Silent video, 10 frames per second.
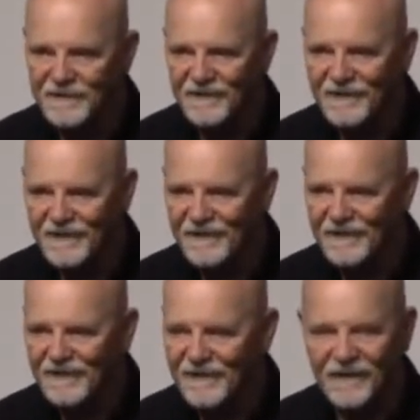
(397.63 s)

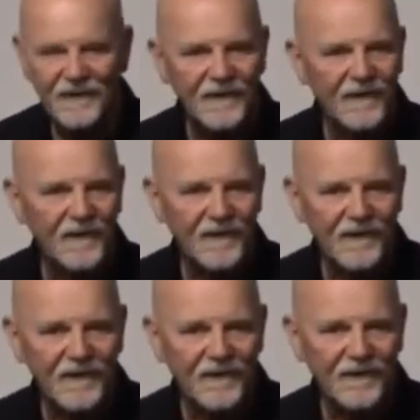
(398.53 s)

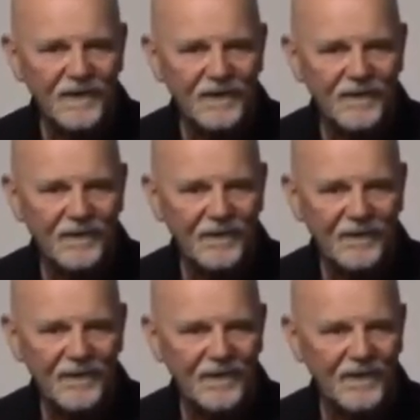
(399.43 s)

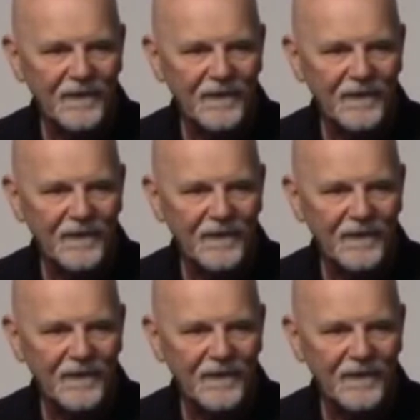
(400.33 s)
No one is speaking in this clip.